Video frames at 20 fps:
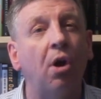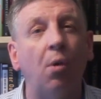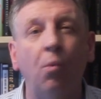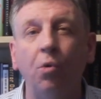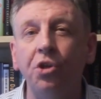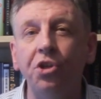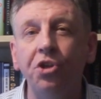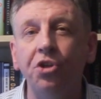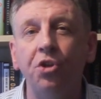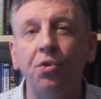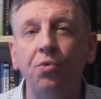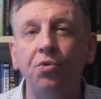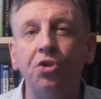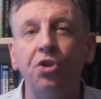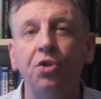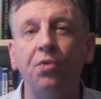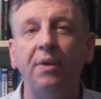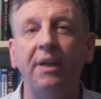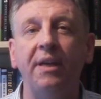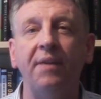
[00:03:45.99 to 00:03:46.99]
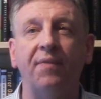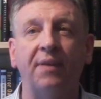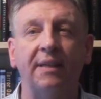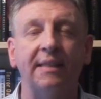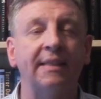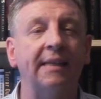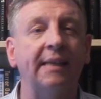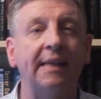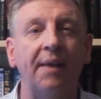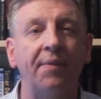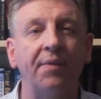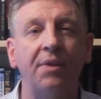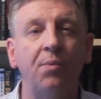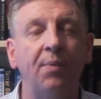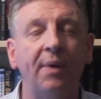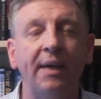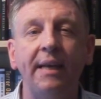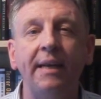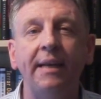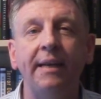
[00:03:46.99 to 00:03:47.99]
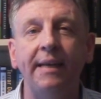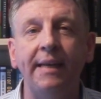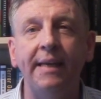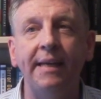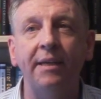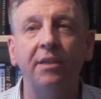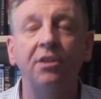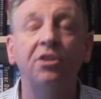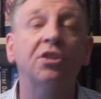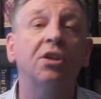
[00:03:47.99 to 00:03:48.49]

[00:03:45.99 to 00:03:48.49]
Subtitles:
I wouldn't do two leaflets again, they weren't needed.